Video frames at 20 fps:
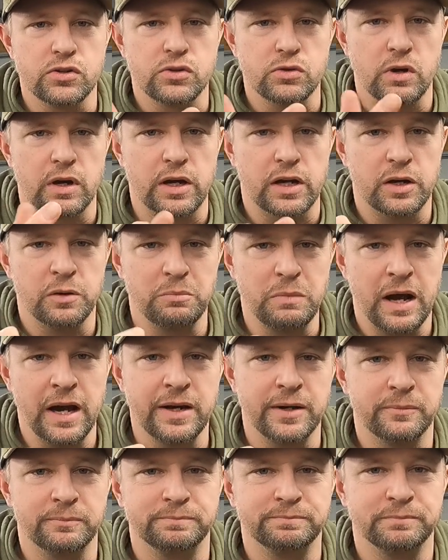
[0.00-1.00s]
So I
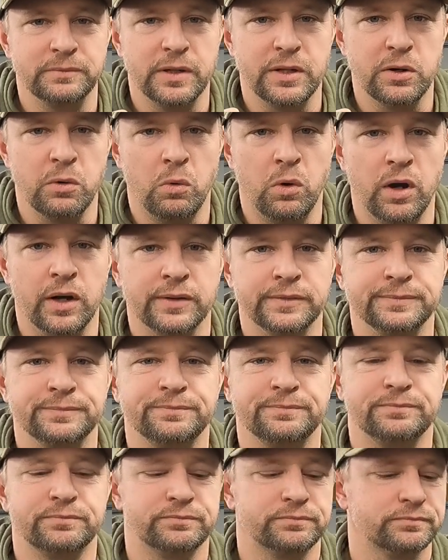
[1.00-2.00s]
combined them into one
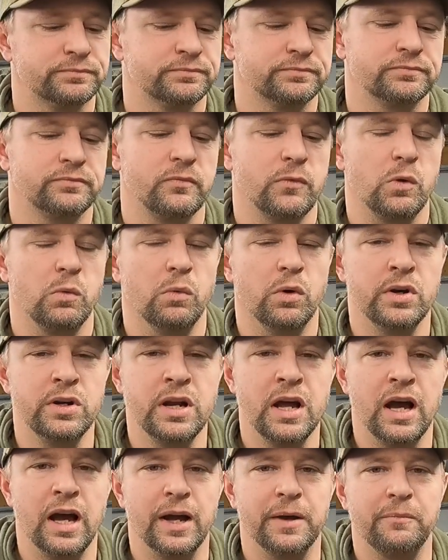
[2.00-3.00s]

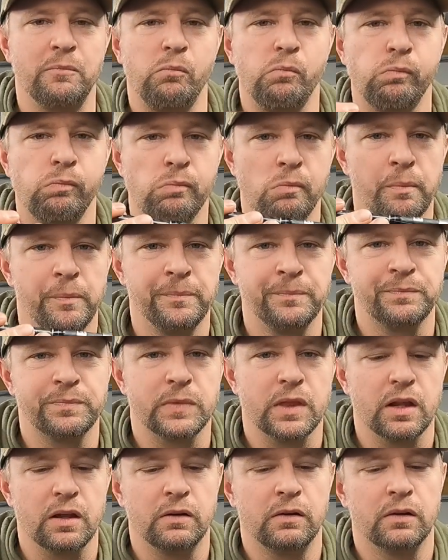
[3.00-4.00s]
knot.
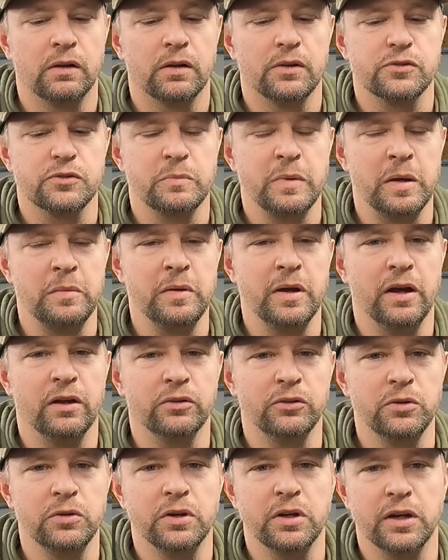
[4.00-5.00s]
So maybe
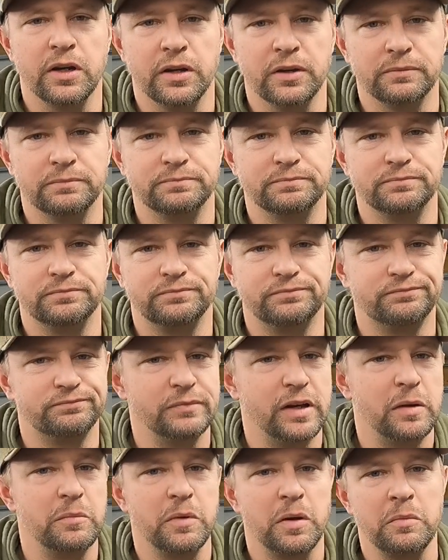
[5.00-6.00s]
I'll do a
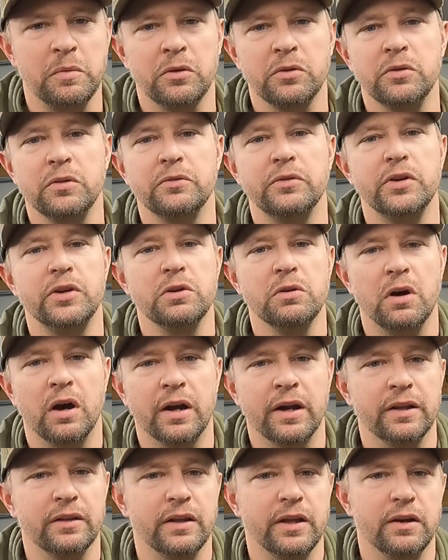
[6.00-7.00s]
video
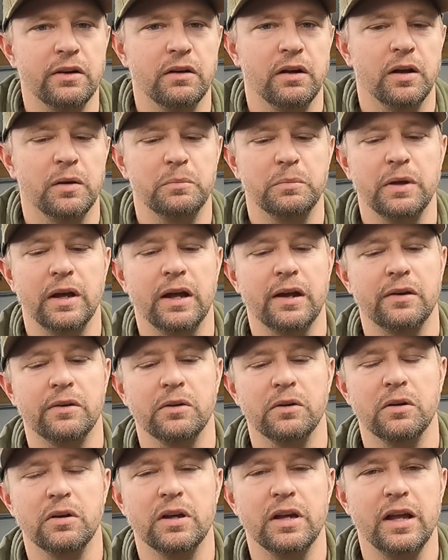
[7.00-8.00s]
on it later on. But I don't
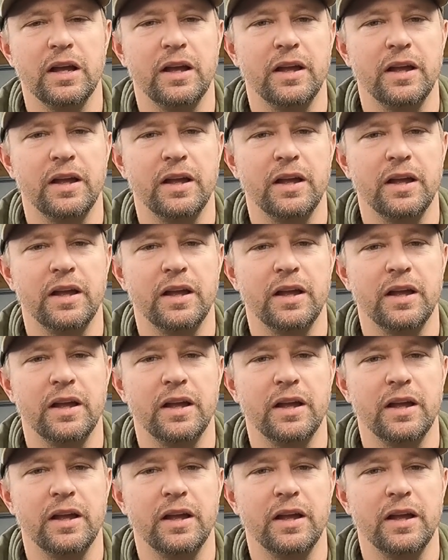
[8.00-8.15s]
know.